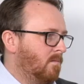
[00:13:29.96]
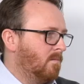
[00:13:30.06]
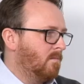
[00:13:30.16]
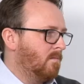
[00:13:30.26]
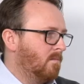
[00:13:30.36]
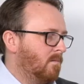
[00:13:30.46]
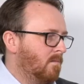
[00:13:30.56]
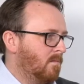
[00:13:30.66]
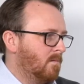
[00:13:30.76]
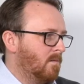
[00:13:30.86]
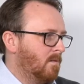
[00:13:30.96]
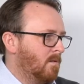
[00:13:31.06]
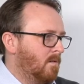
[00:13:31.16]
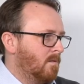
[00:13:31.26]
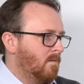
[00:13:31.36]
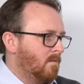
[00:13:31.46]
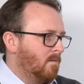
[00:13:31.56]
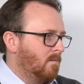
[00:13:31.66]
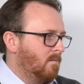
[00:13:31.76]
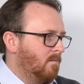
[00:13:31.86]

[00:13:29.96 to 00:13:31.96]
(silent)